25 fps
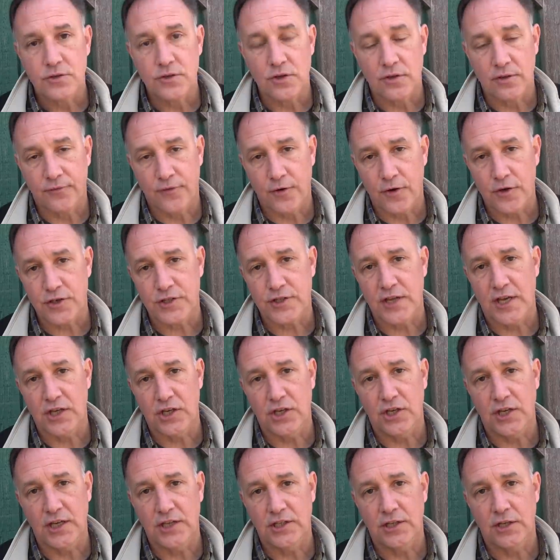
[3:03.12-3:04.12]
So the first thing
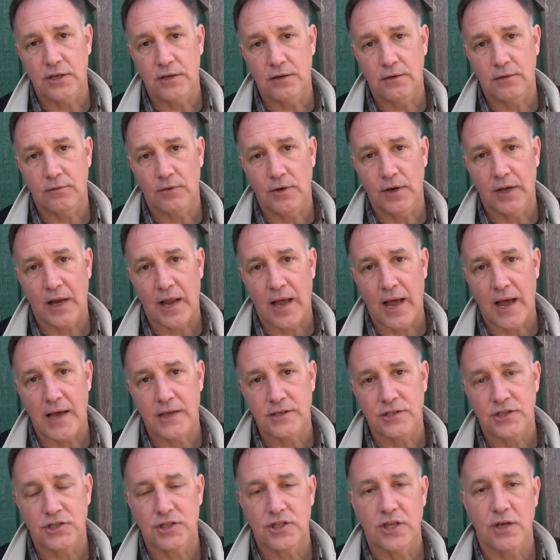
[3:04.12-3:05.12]
you need to
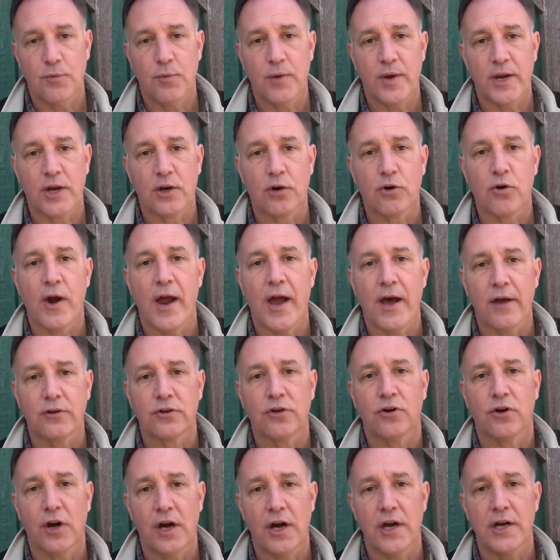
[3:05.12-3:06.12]
realize is that when a
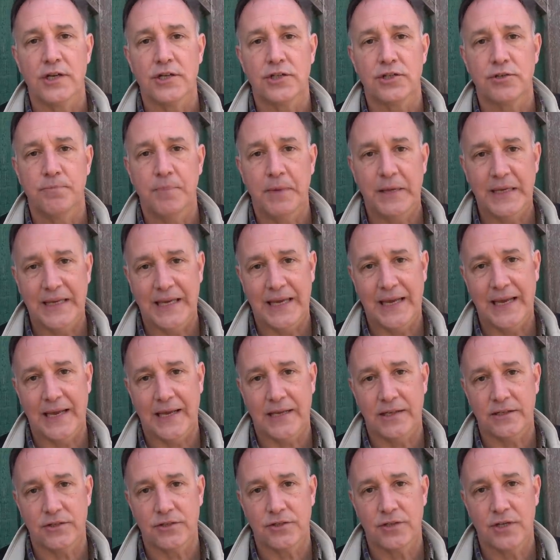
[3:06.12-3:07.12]
crowd crush
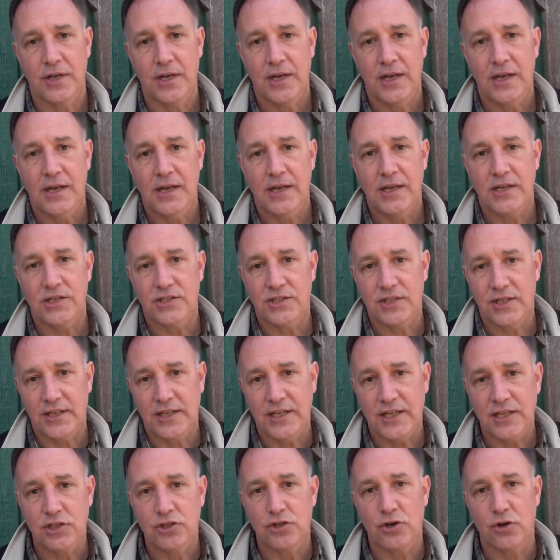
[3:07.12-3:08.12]
begins, is to
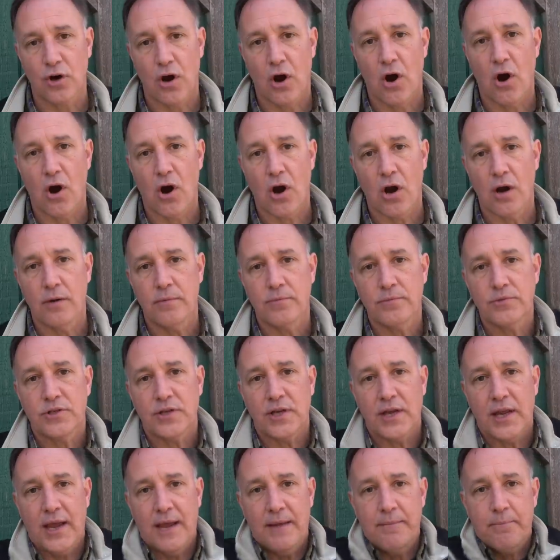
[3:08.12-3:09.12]
get your
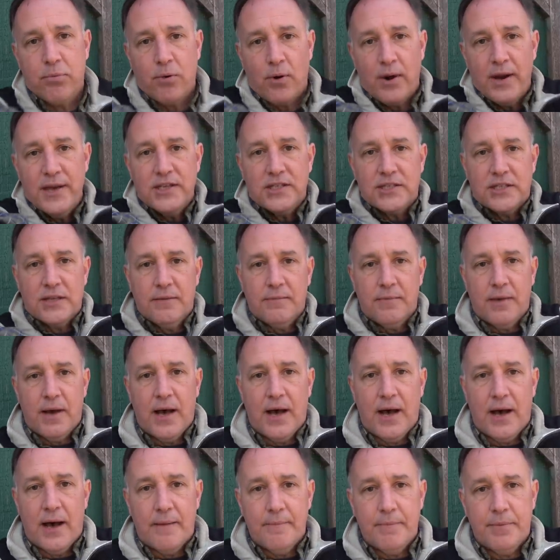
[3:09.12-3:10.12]
arms and brace them
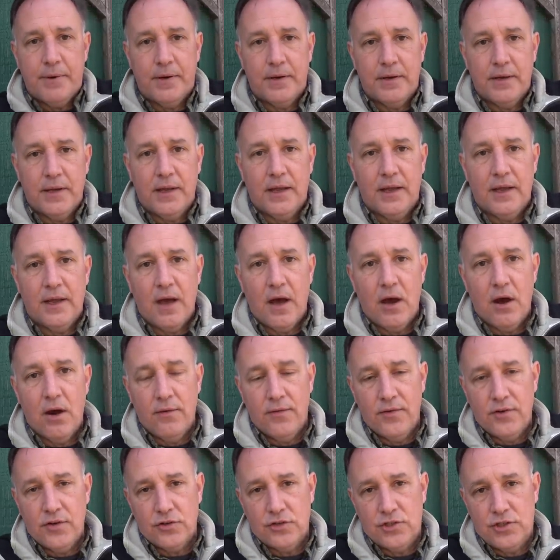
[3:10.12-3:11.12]
up
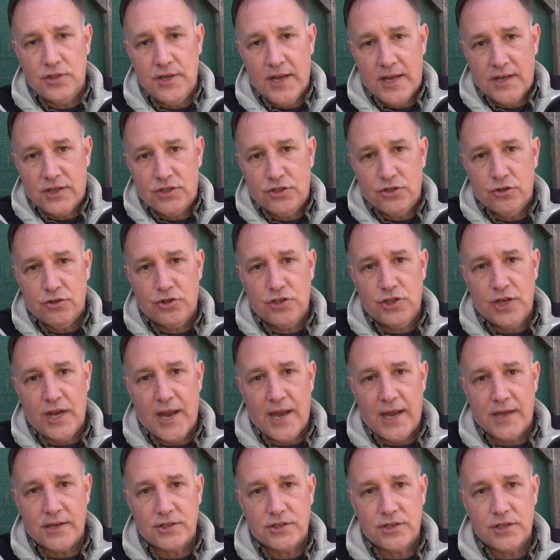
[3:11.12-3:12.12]
over your, next to your
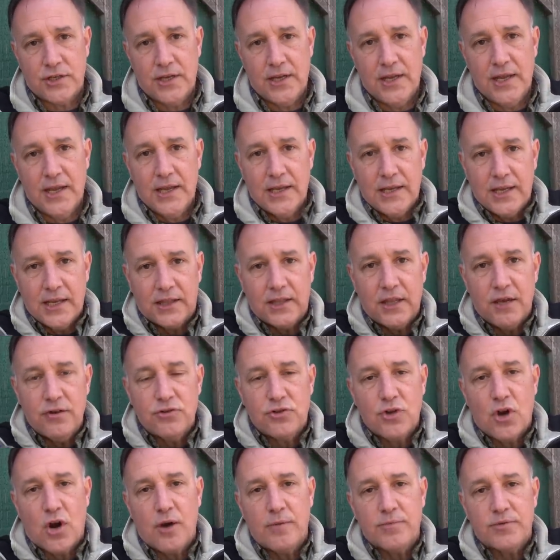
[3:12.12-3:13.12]
chest. Get
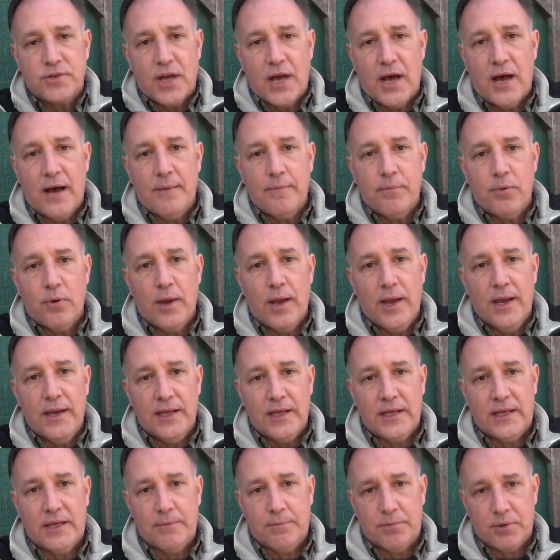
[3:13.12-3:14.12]
those arms up and
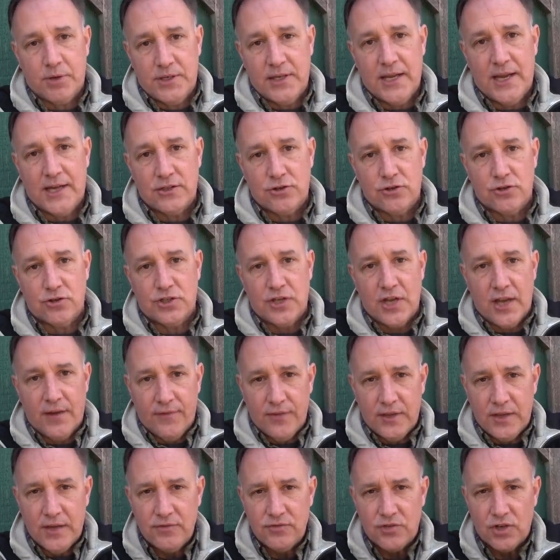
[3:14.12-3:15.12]
it can protect
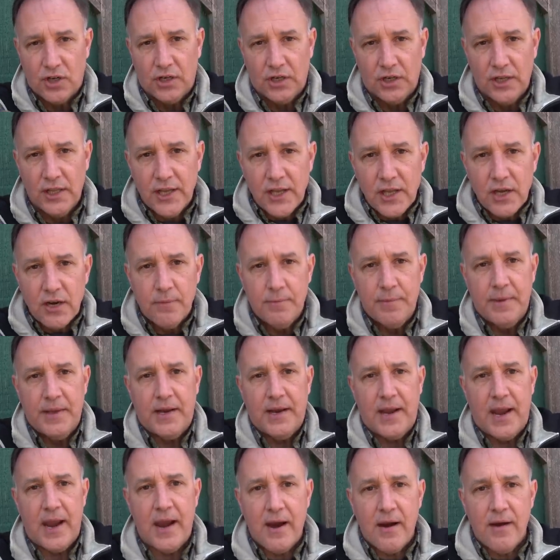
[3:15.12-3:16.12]
yourself. It gives you a little
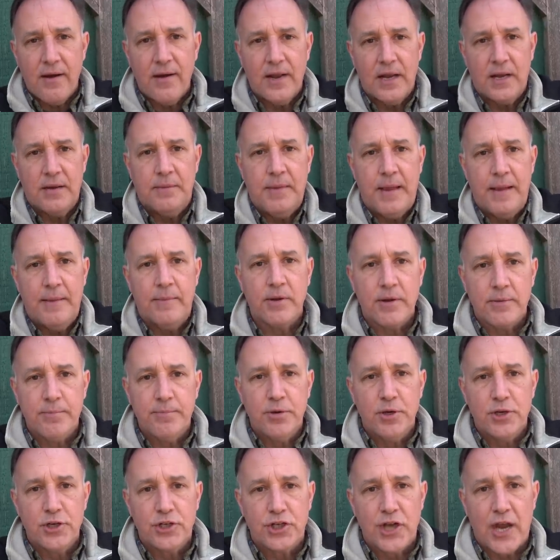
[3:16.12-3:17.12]
bit of area to be able to
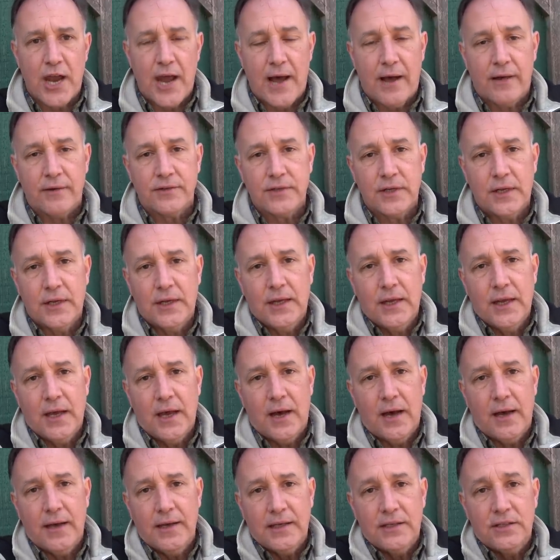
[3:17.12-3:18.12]
push out
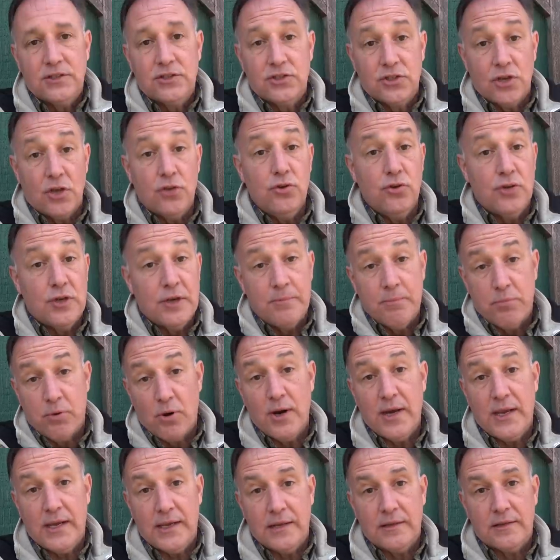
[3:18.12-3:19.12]
and so you can
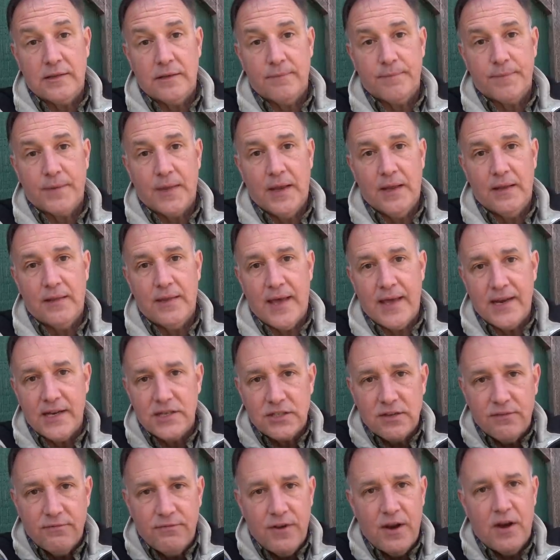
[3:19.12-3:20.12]
breathe. And that
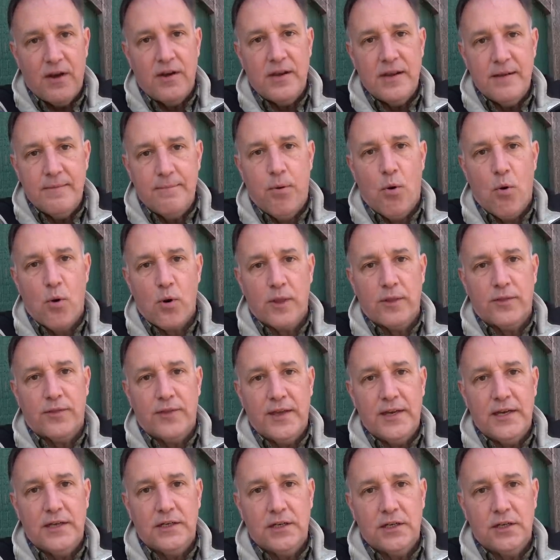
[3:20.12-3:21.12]
is a very important
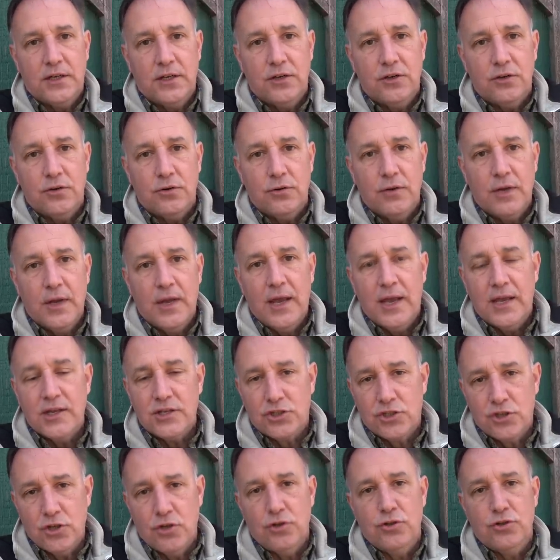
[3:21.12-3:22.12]
thing to do
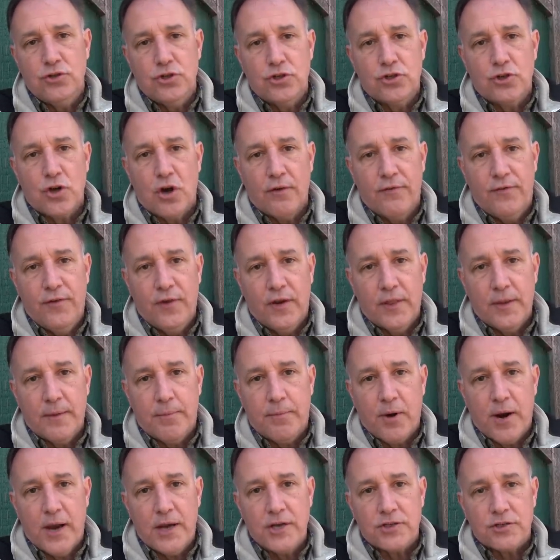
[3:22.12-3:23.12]
as soon as you start feeling the
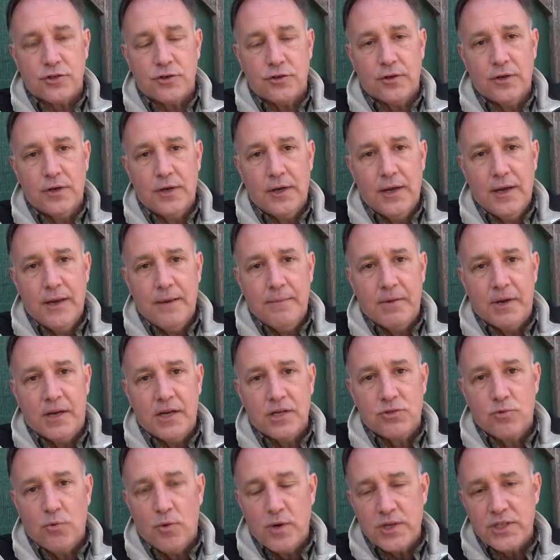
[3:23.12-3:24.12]
pressure.
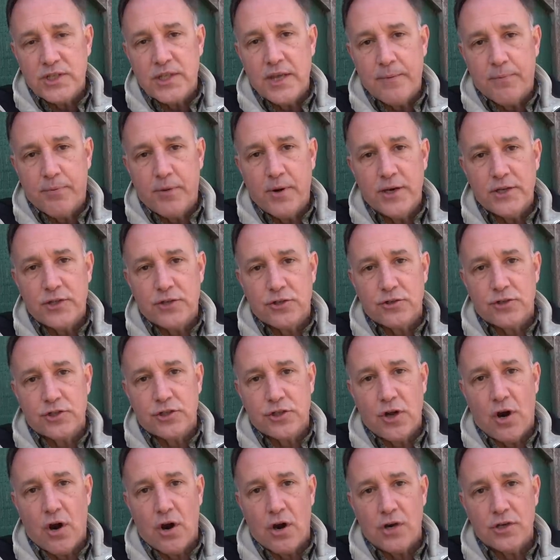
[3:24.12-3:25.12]
Because once that pressure
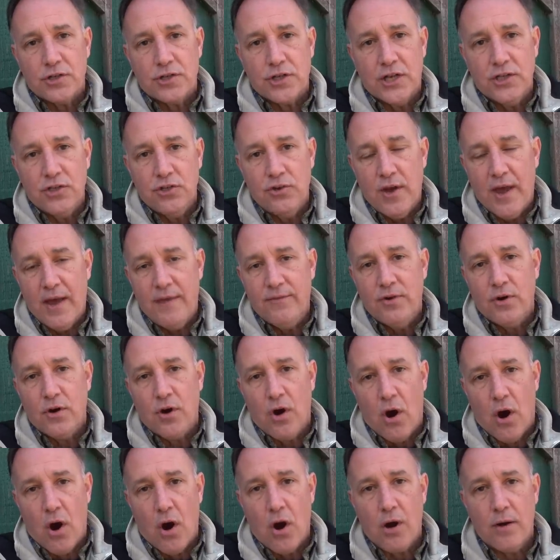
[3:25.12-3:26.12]
starts and you have
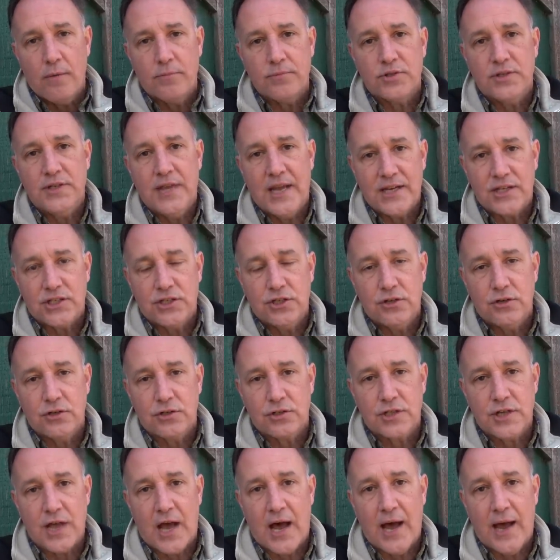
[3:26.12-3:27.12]
your arms next to your
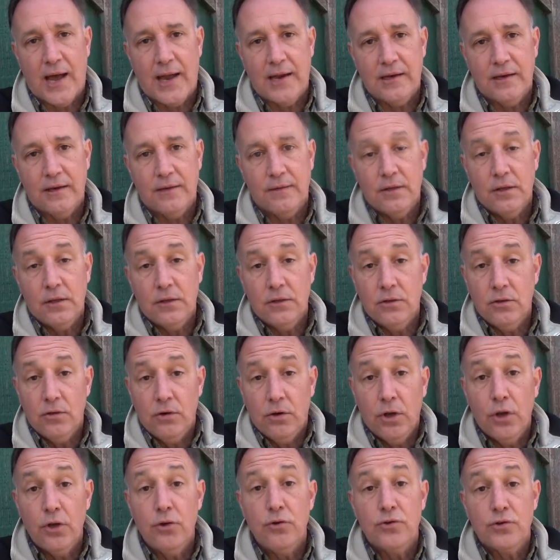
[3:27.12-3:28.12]
side,
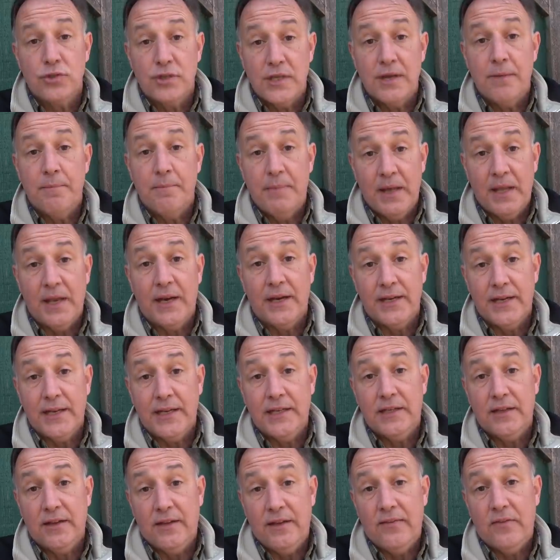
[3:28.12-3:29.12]
you lose the
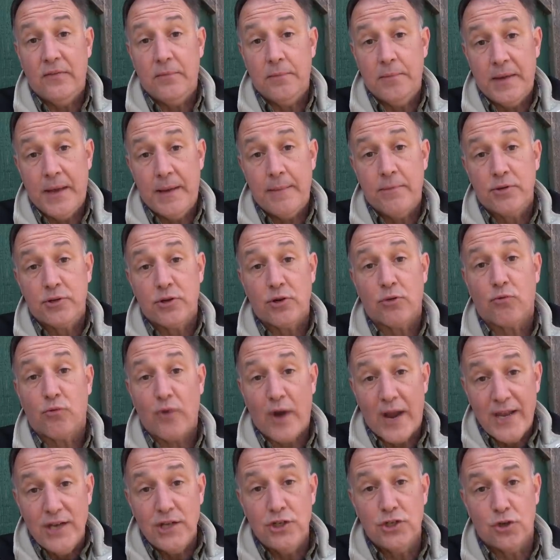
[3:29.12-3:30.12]
ability to even be able to
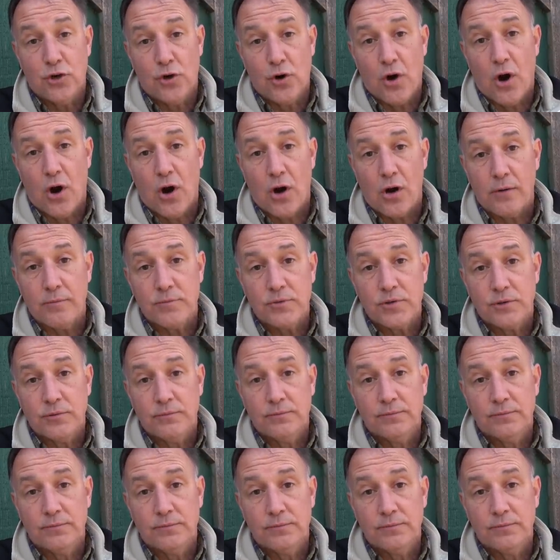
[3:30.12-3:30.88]
raise your arms.